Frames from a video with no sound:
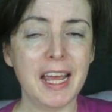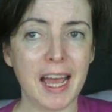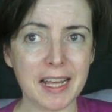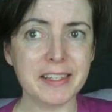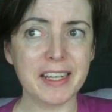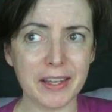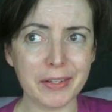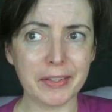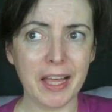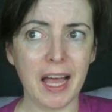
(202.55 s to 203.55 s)

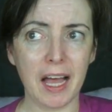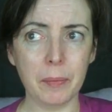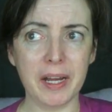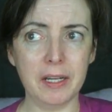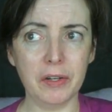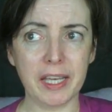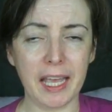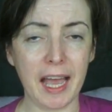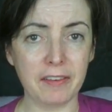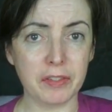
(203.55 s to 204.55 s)
until I went
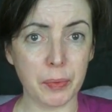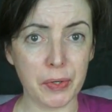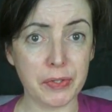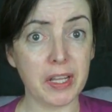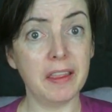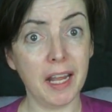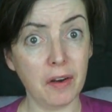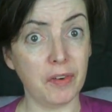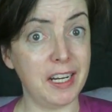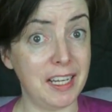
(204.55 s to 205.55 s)
looking afterwards, and then
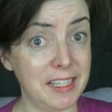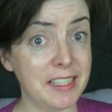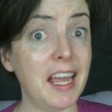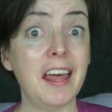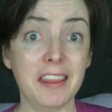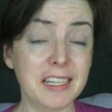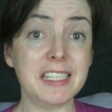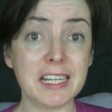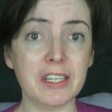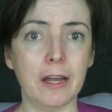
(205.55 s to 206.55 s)
I realised that I
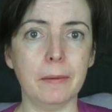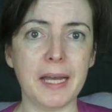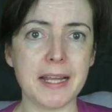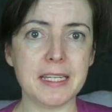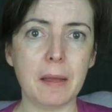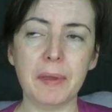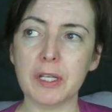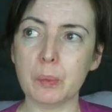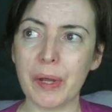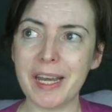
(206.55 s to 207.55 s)
did know about it
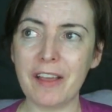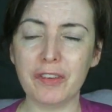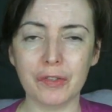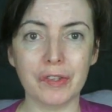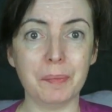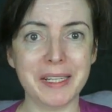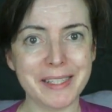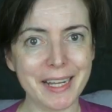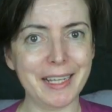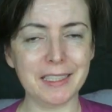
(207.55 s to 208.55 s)
because my nephews have been
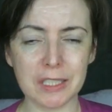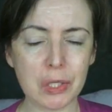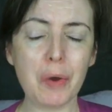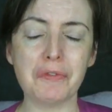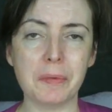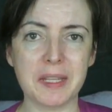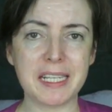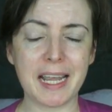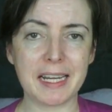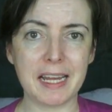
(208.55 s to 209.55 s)
singing the song from the
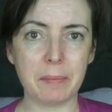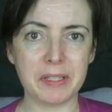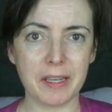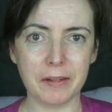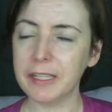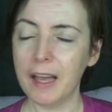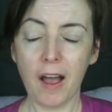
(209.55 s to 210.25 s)
2nd episode